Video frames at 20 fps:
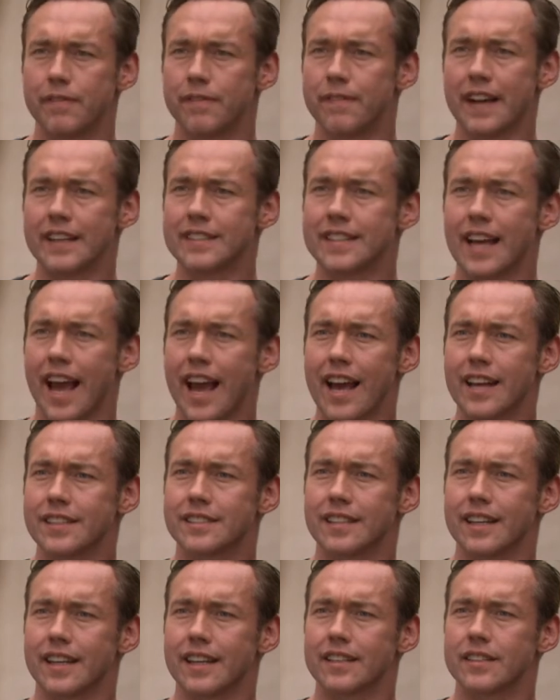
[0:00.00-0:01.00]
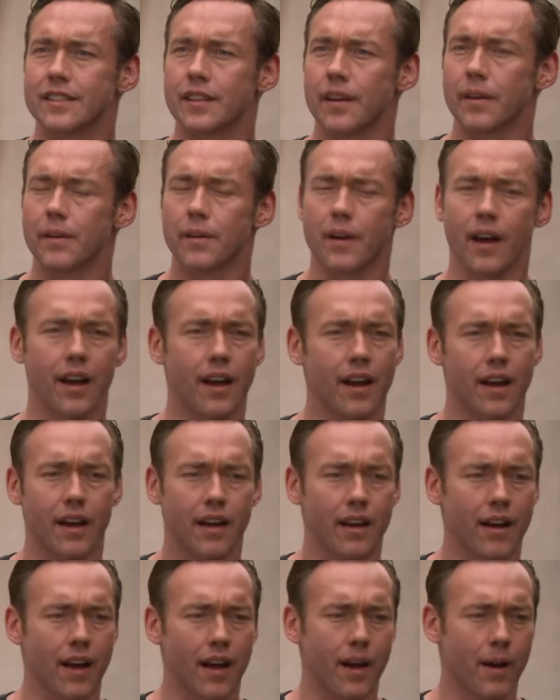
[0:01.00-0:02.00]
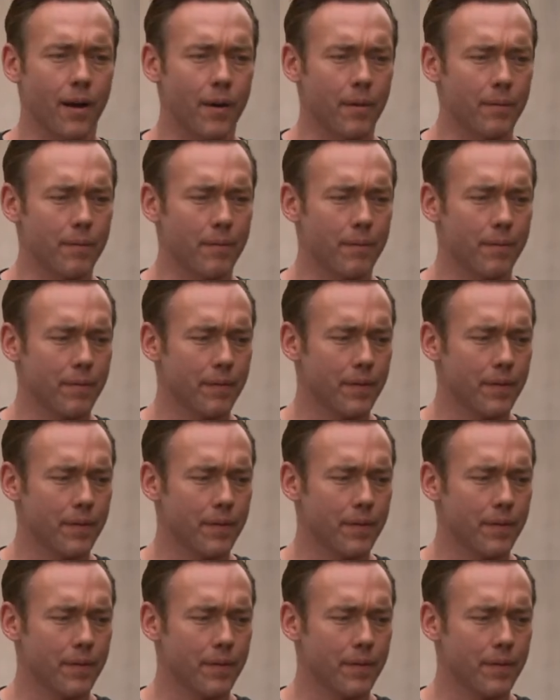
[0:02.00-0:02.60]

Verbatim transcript: fantastic too. Uh, um,